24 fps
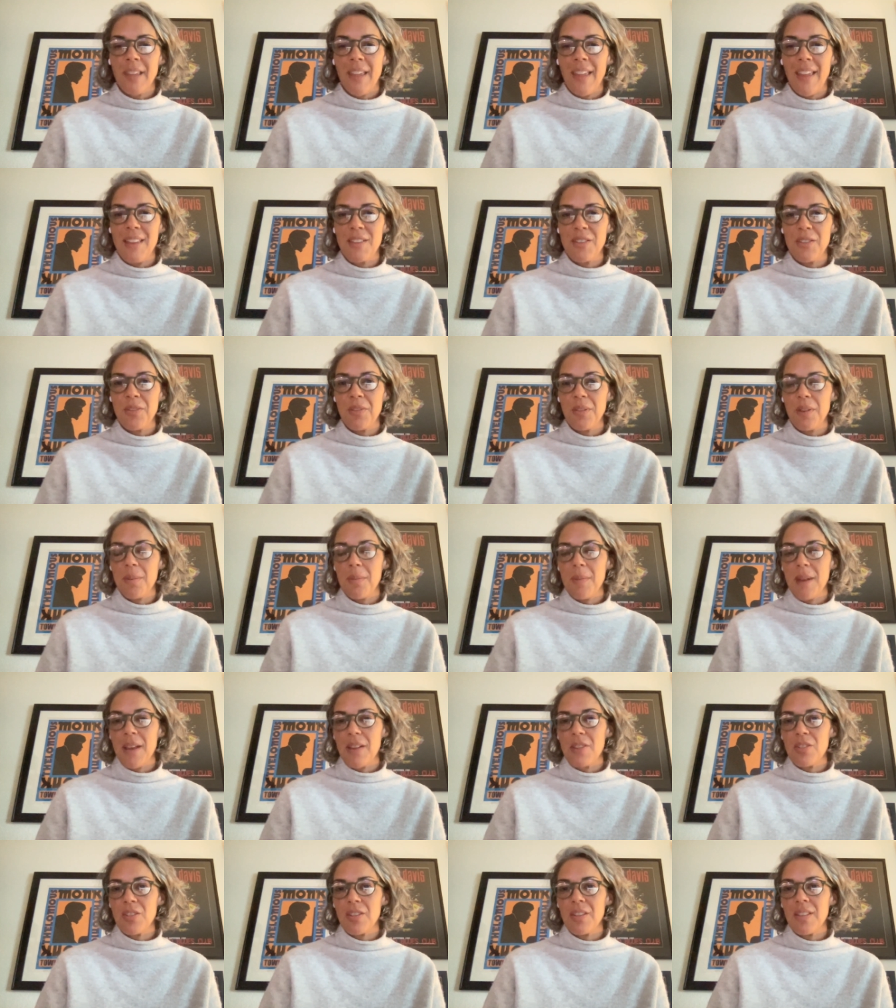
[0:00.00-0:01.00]
As you can
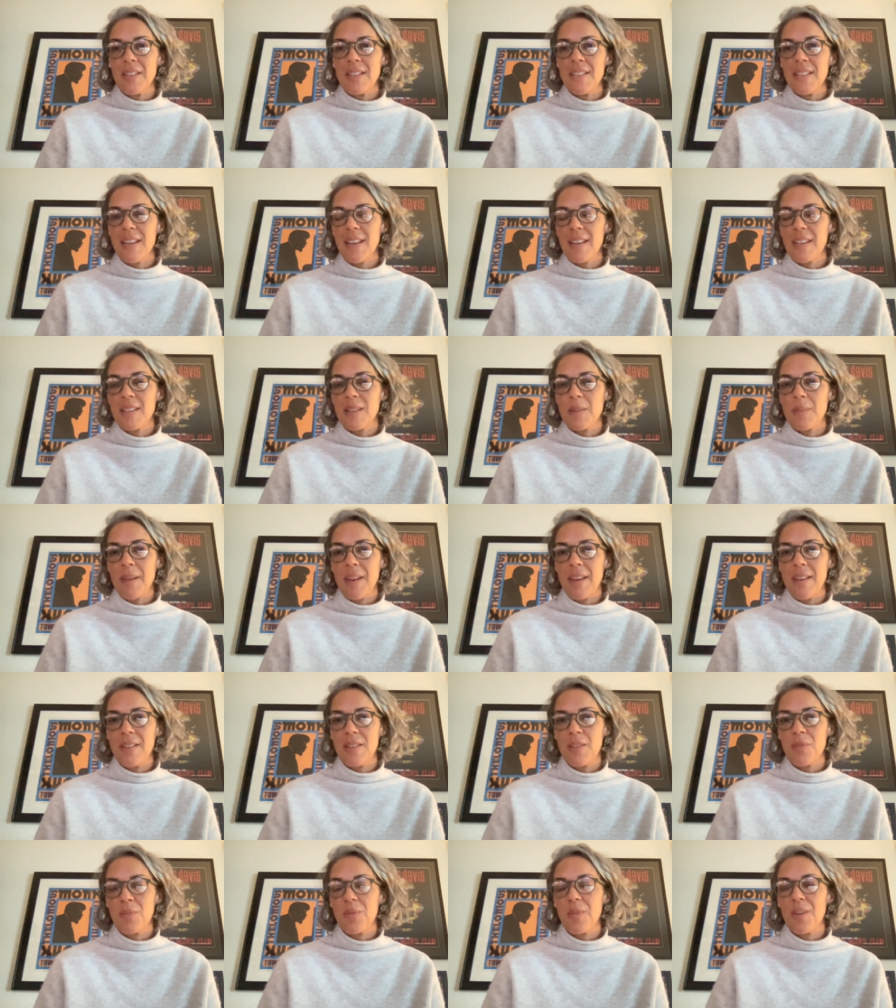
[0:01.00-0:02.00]
imagine, the tech
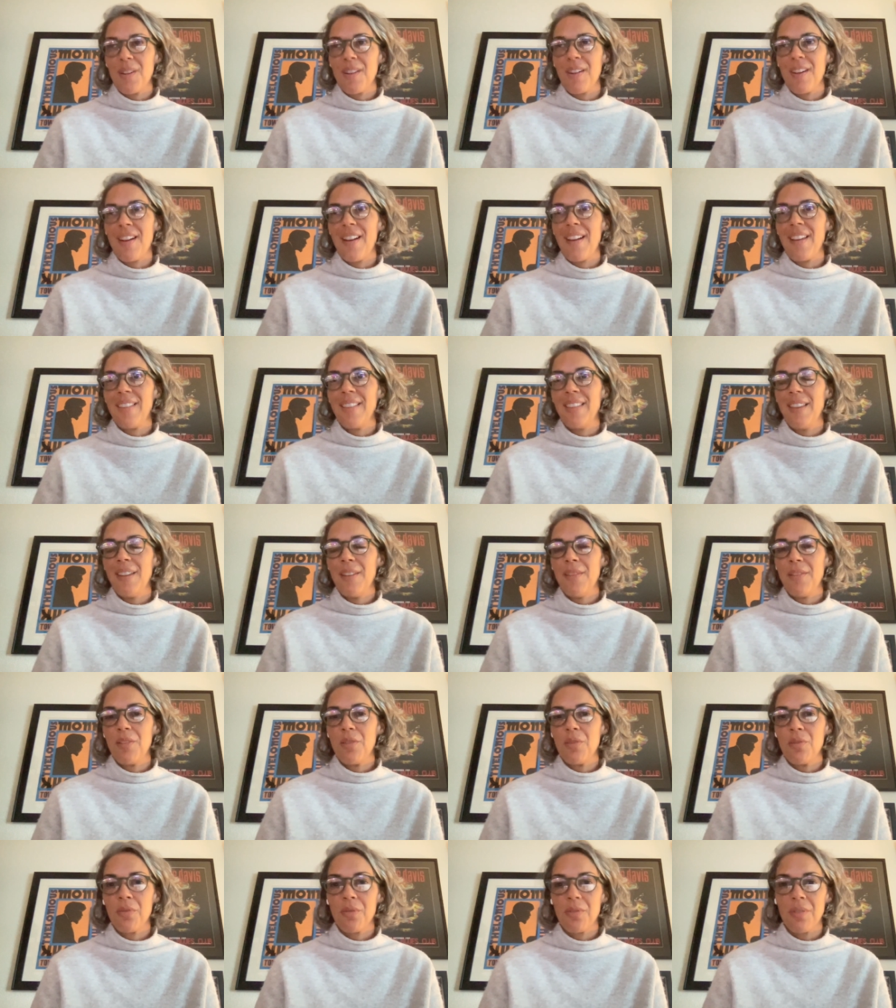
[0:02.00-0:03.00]
space where I live
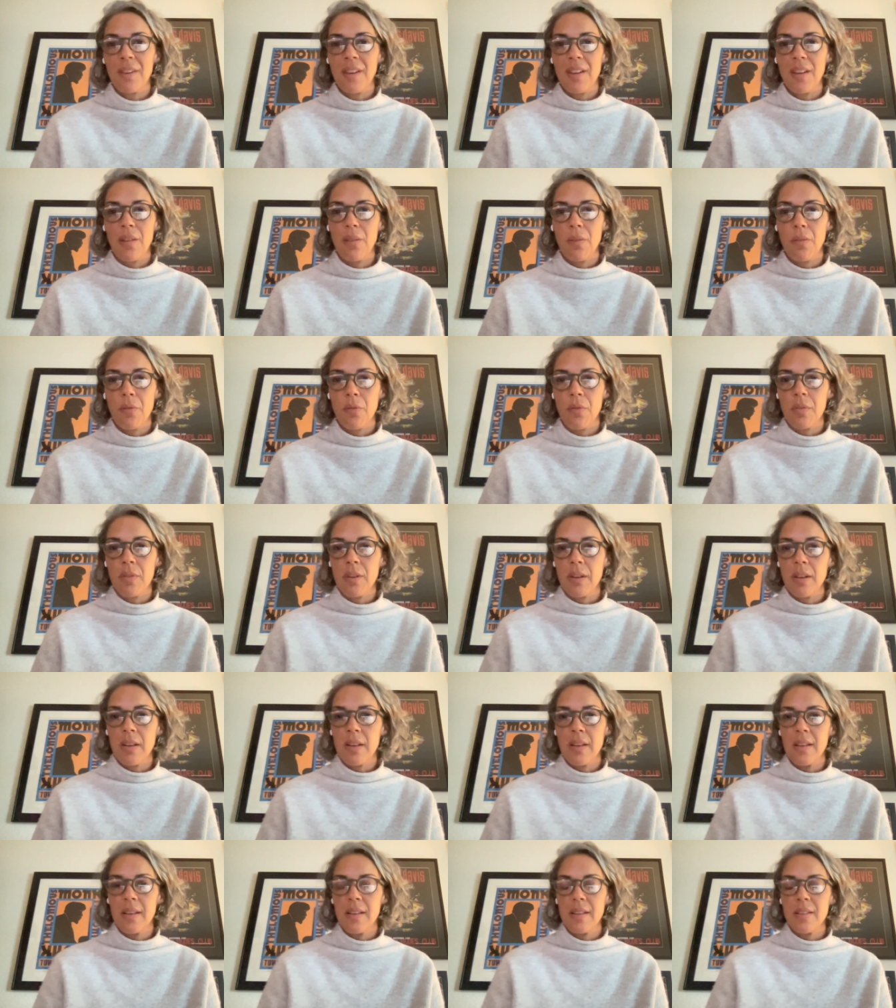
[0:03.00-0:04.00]
in Northern
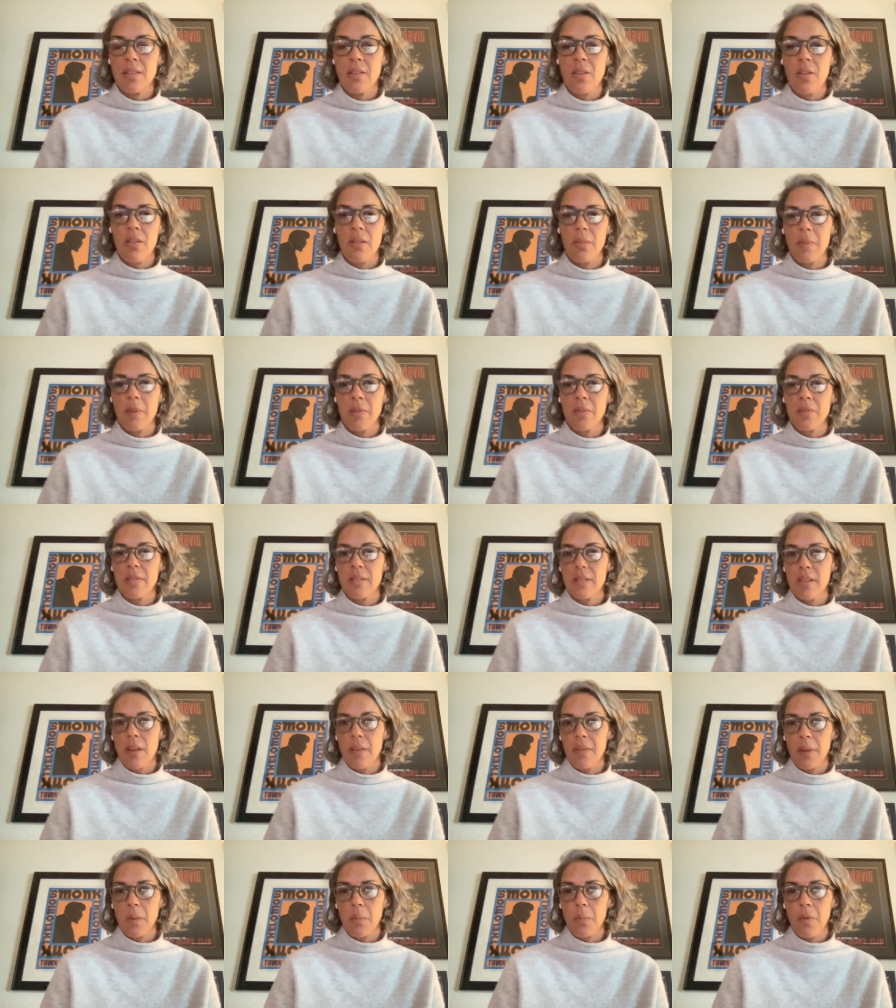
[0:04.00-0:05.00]
California is all about
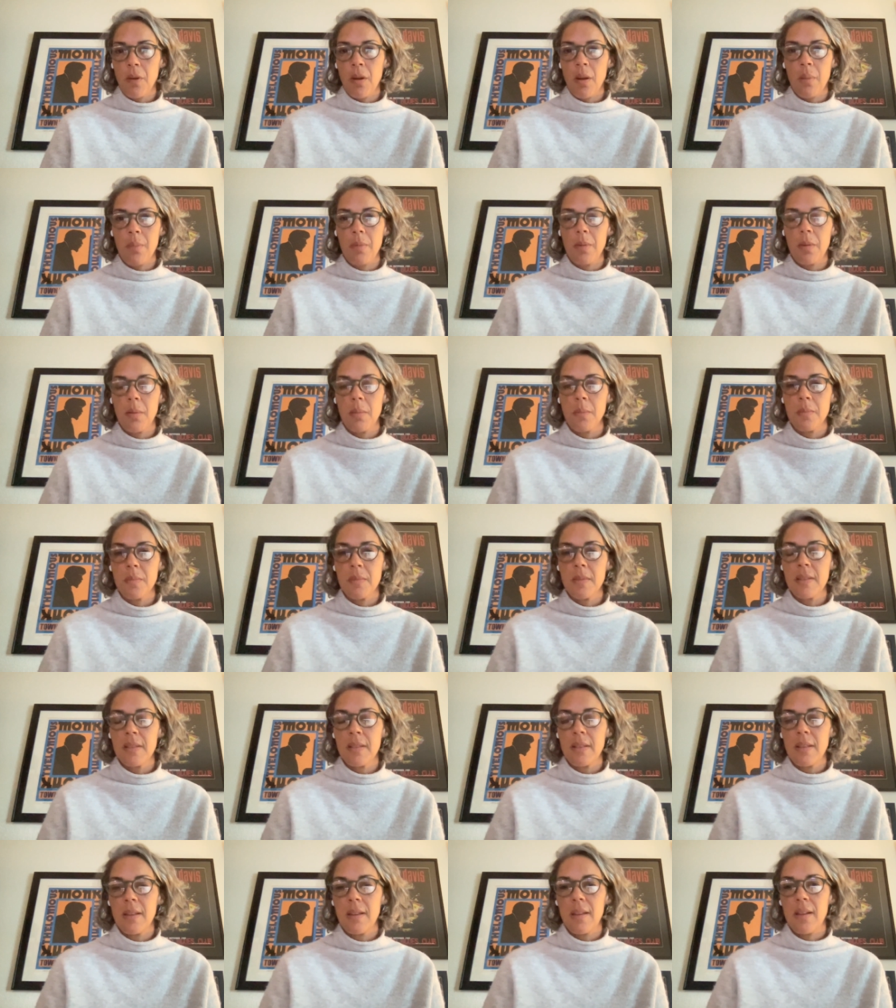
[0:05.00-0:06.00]
solving
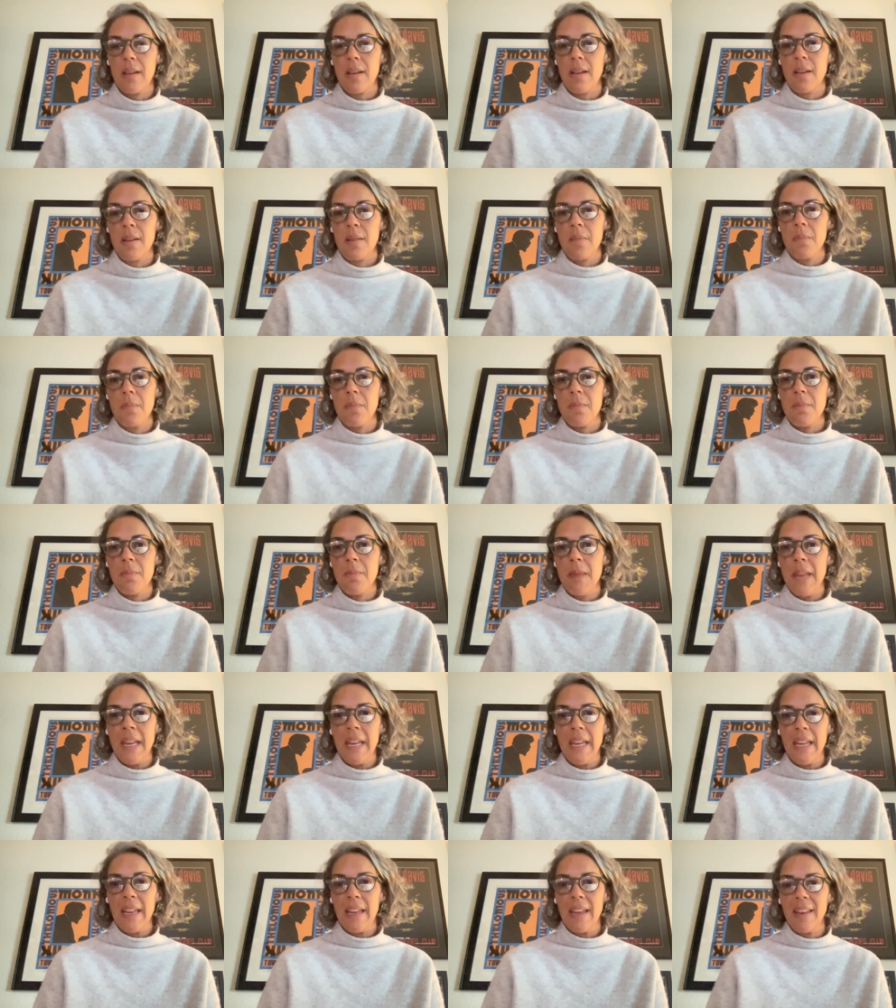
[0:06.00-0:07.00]
problems,
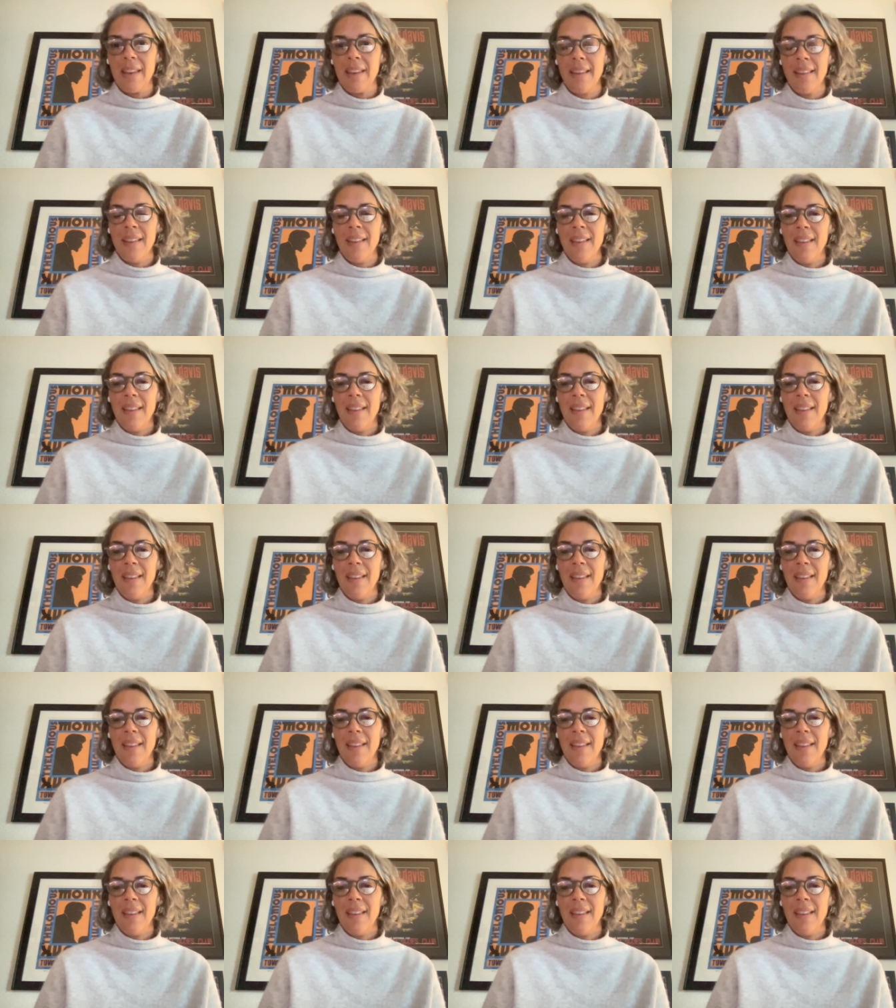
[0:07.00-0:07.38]
making,